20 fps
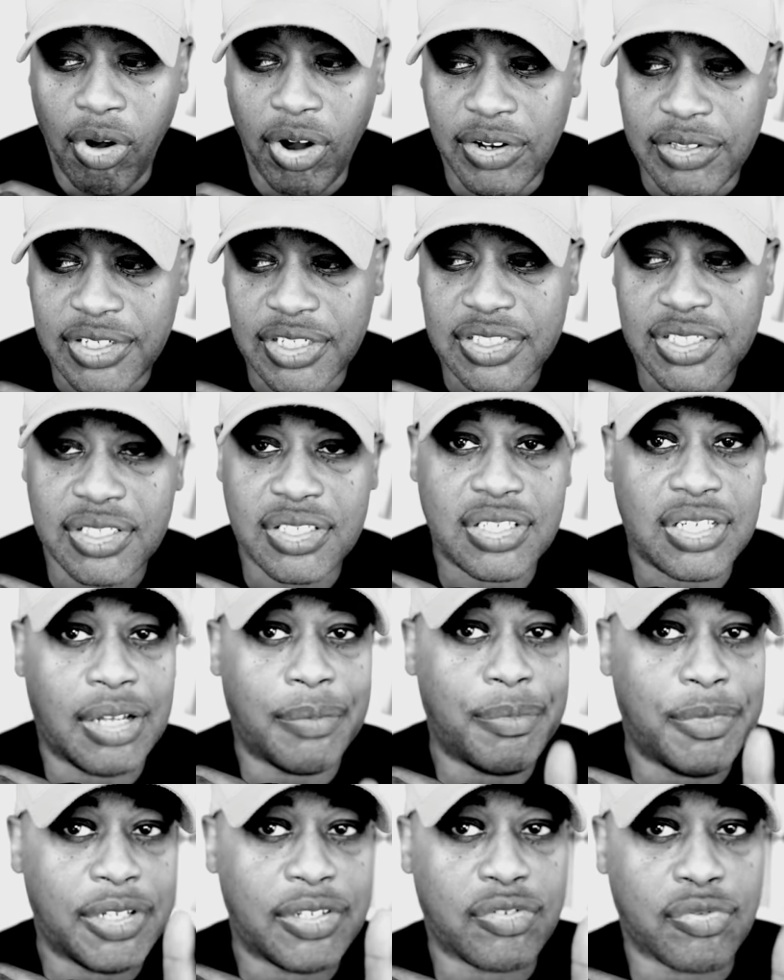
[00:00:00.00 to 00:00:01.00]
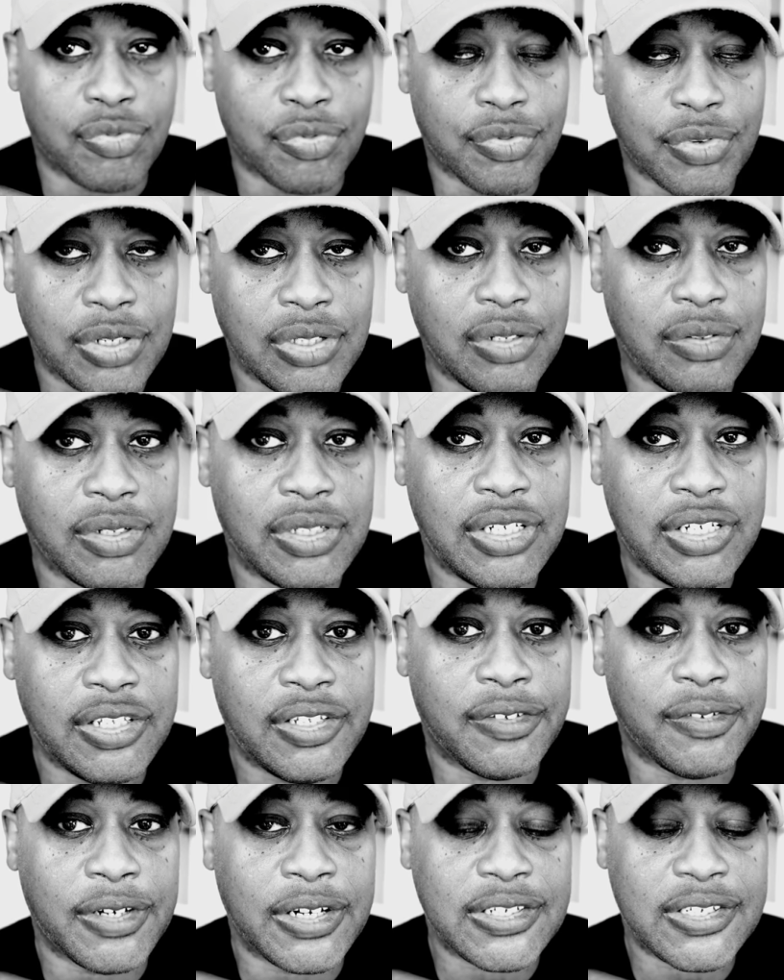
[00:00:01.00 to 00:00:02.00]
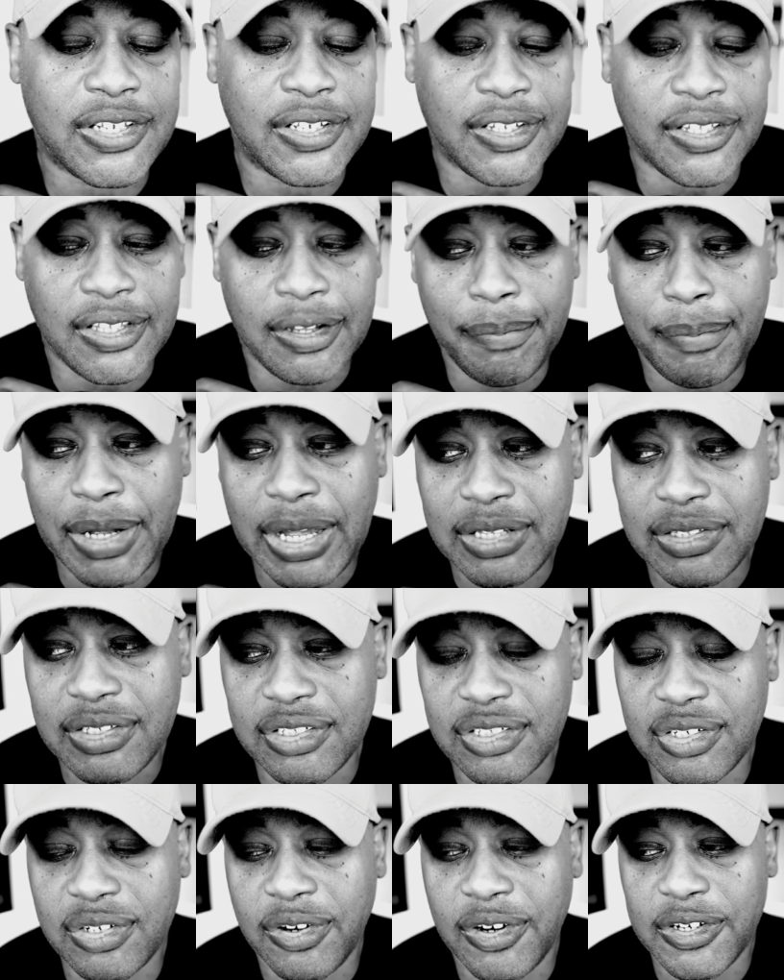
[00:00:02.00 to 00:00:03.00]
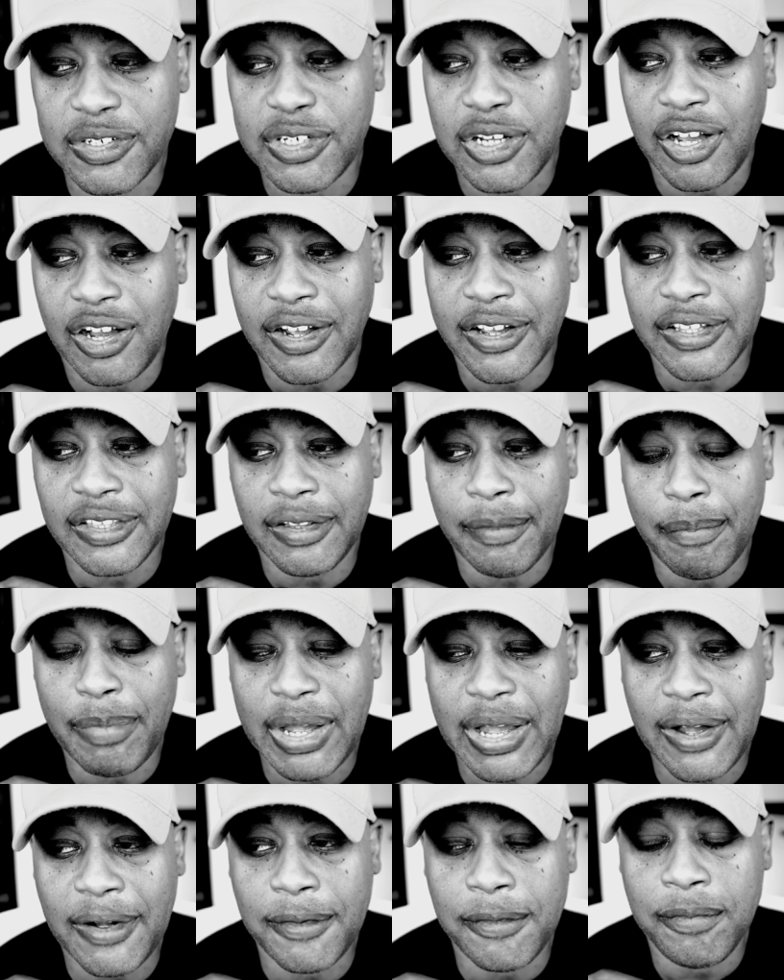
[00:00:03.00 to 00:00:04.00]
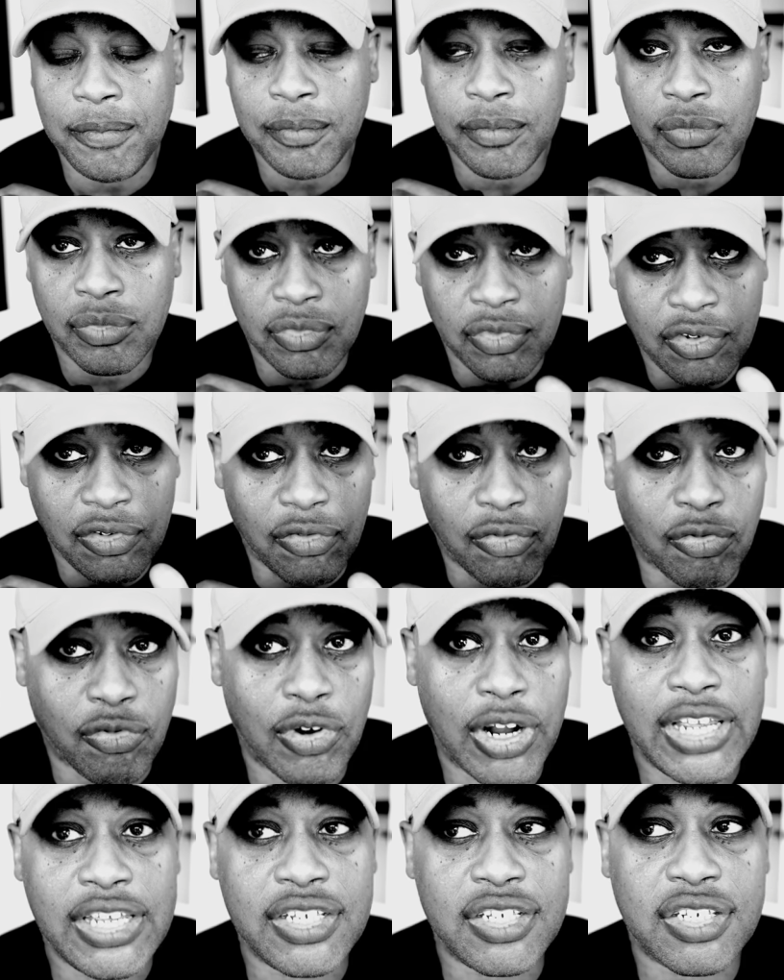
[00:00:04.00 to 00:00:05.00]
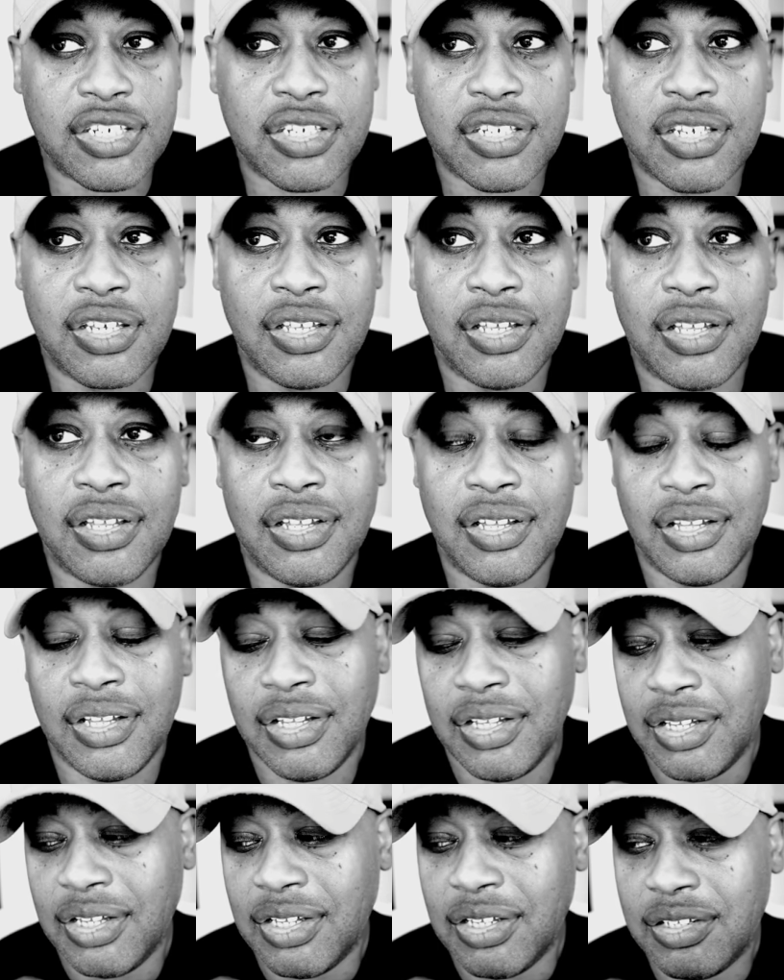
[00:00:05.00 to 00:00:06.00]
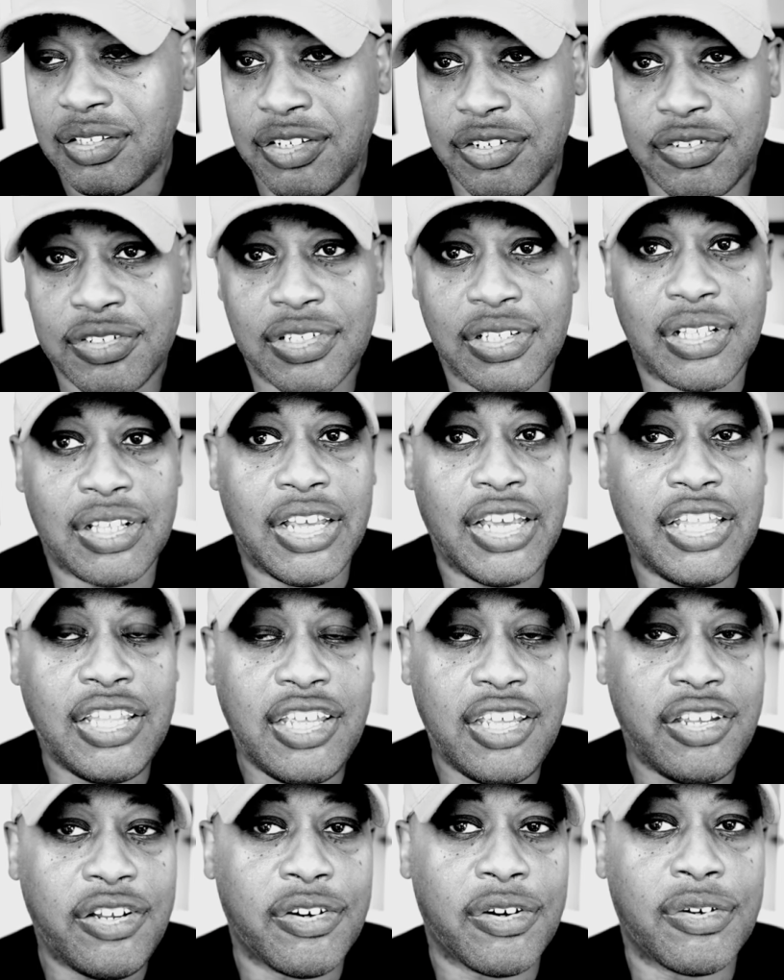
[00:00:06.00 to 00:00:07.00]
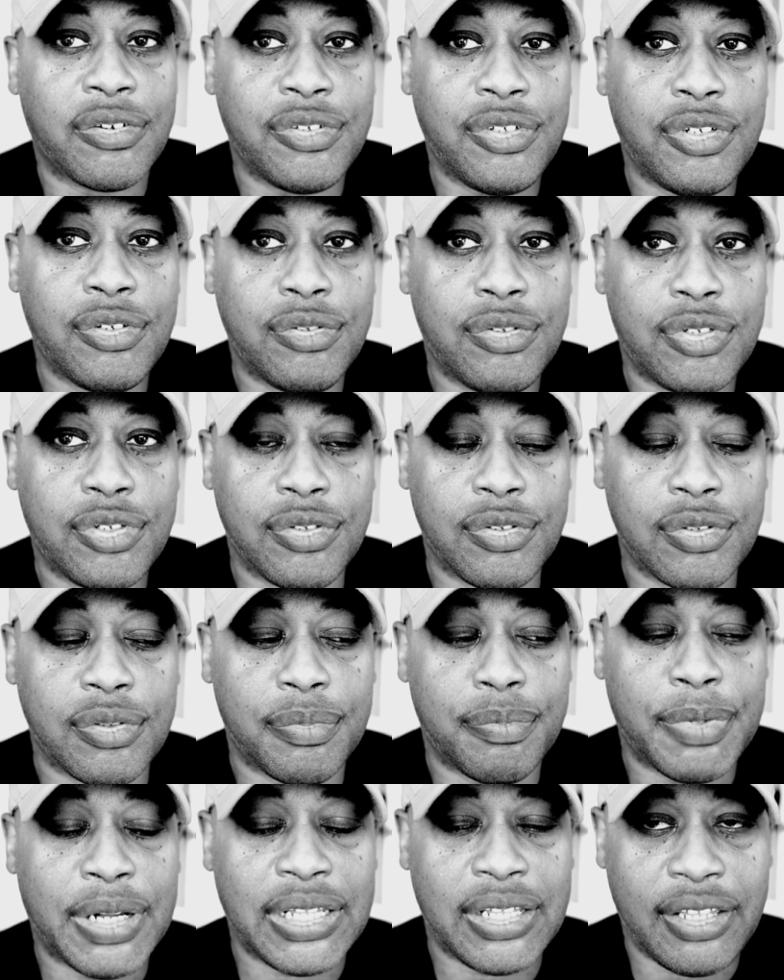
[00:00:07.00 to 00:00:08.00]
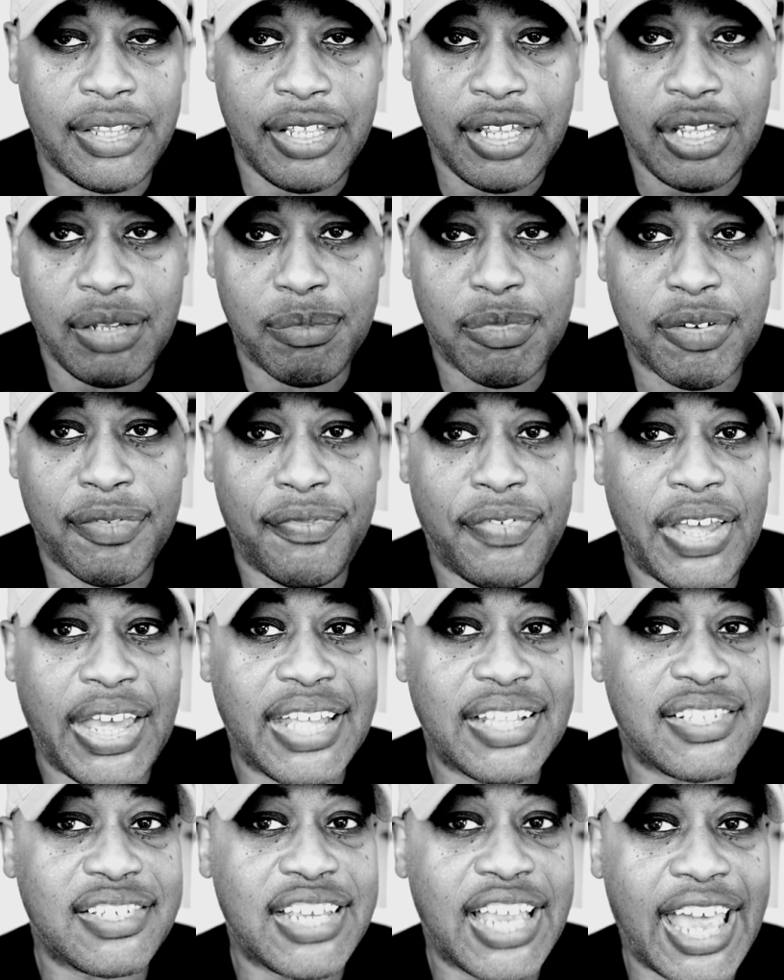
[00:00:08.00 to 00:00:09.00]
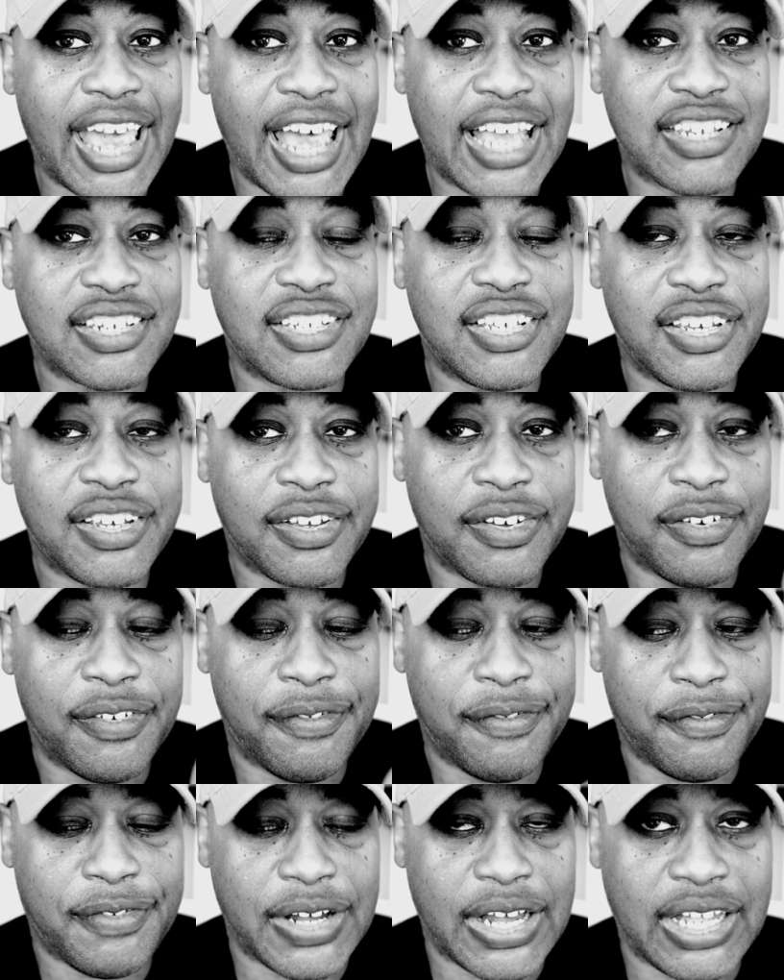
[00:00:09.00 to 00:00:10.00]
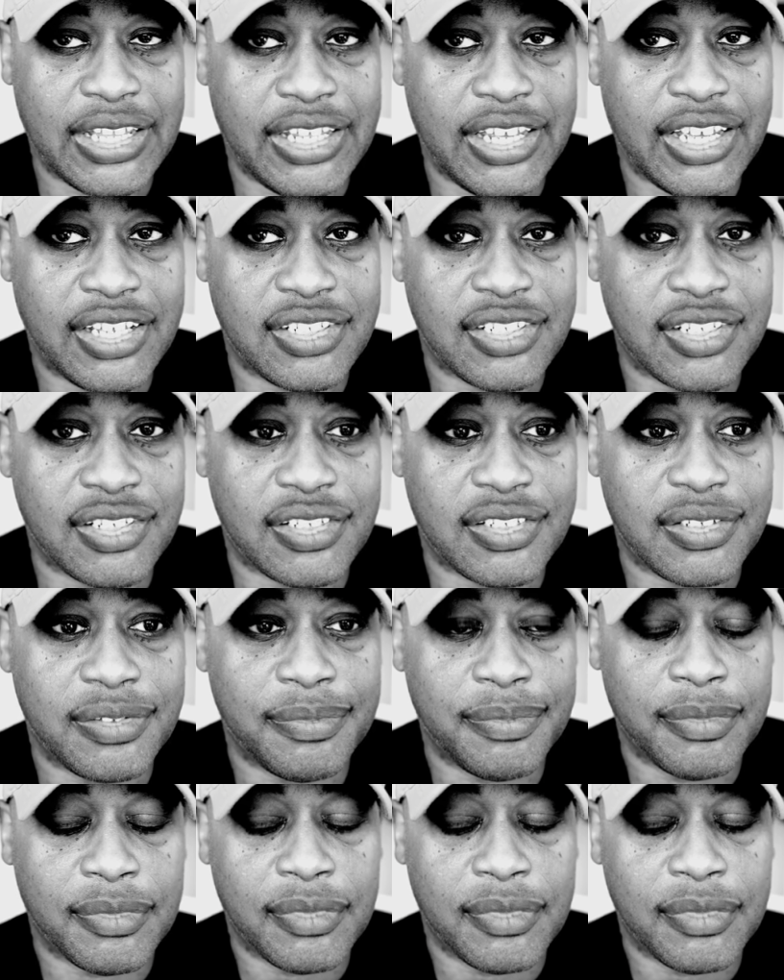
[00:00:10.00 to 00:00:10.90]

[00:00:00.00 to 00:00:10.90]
And this is something that's really, really interesting. And I'm about to start talking about race. There's a lady here on YouTube by the name of Fantastic Finances.